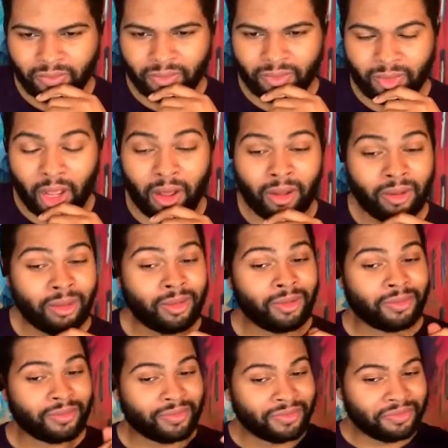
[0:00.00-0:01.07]
Oh,
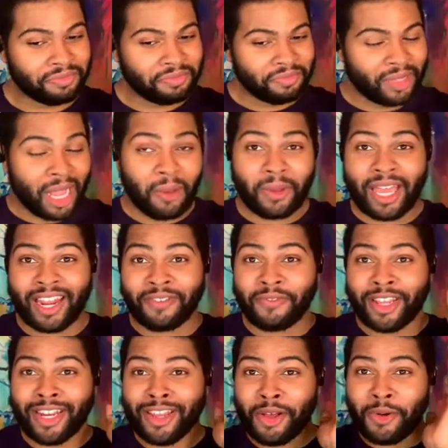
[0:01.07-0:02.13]
we got a
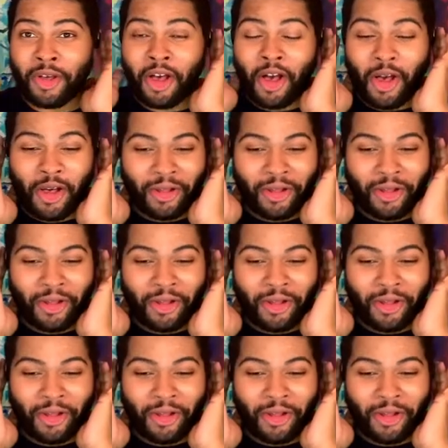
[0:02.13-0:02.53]
video call.